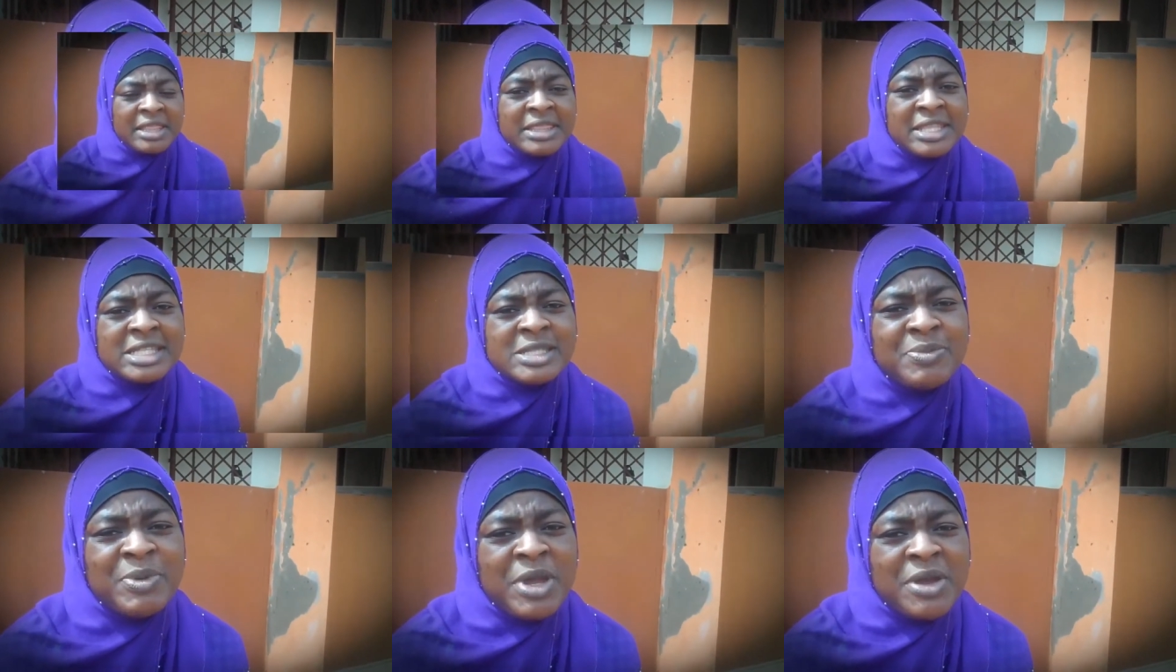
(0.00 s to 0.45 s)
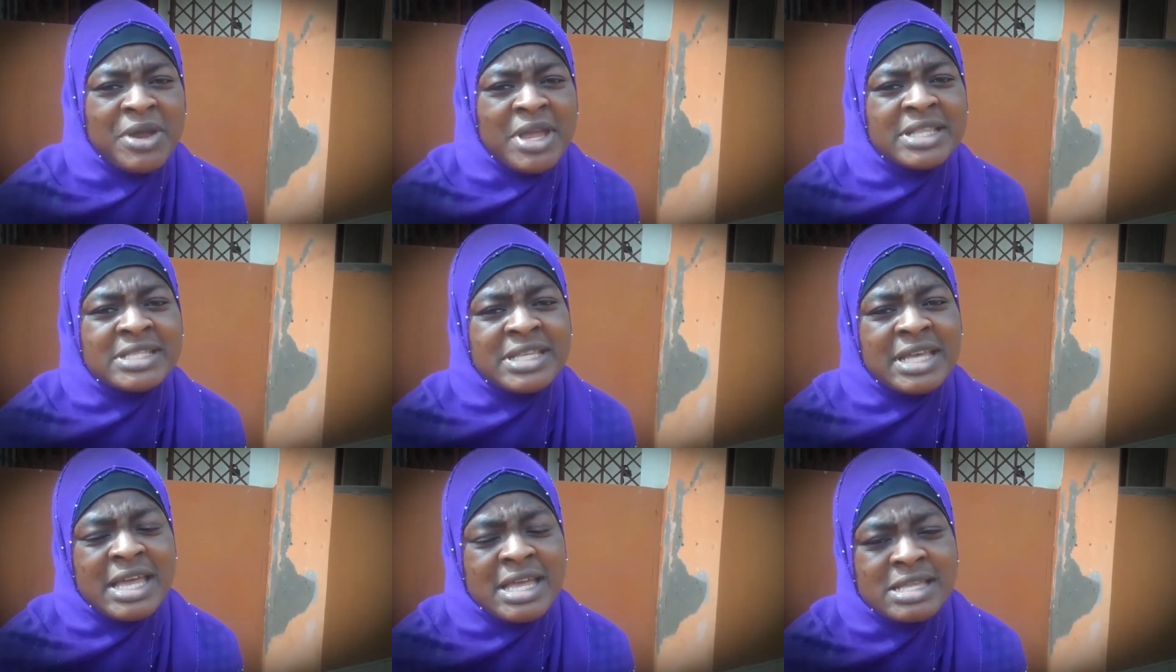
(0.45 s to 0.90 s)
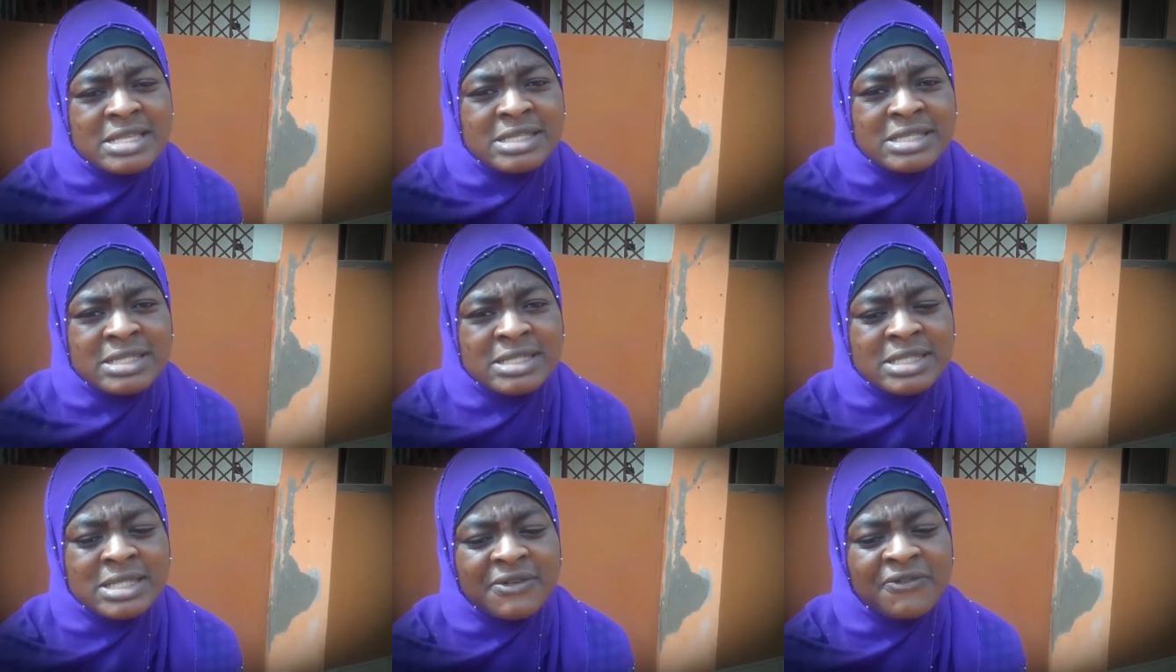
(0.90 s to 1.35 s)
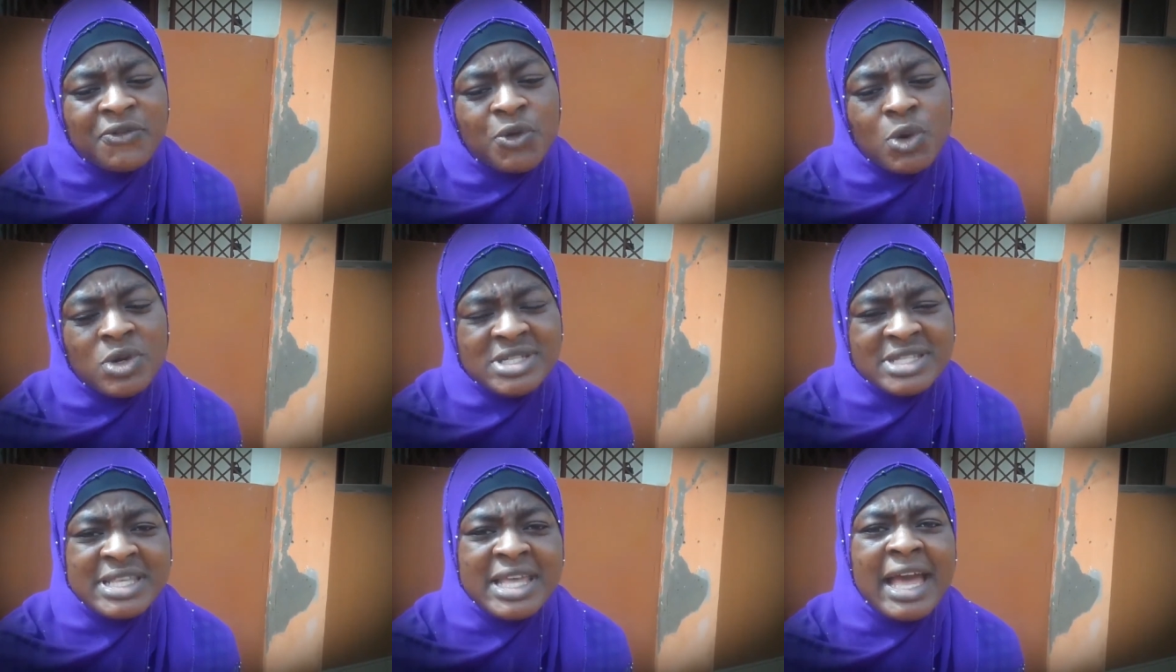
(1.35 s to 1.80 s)
These parents hence
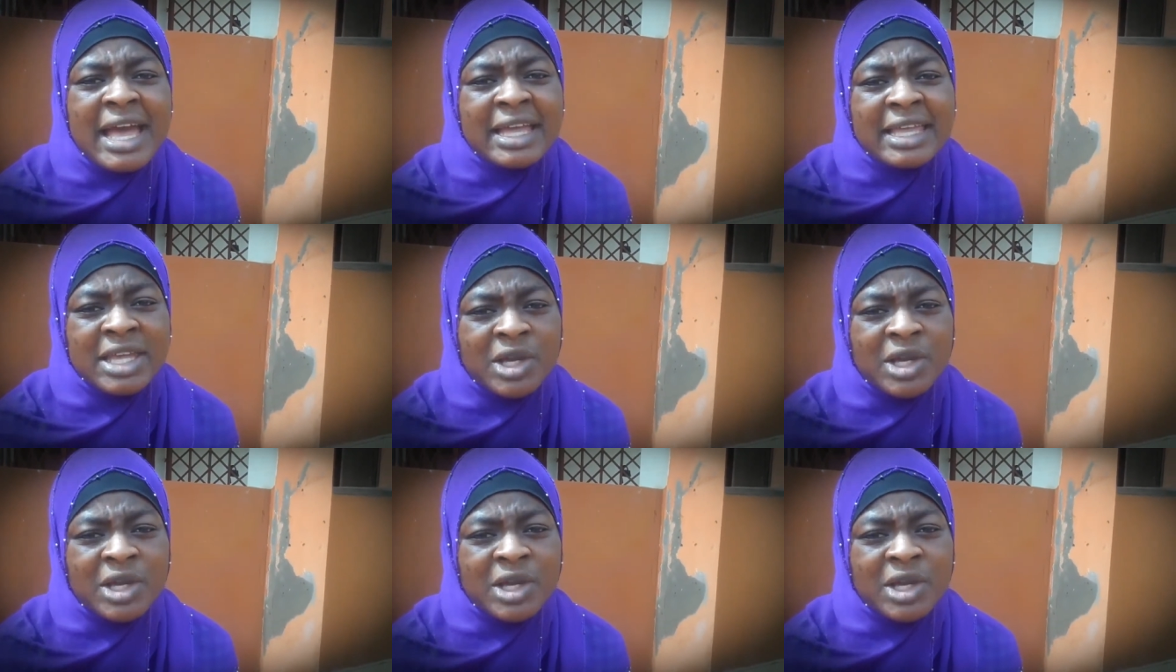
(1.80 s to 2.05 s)
force their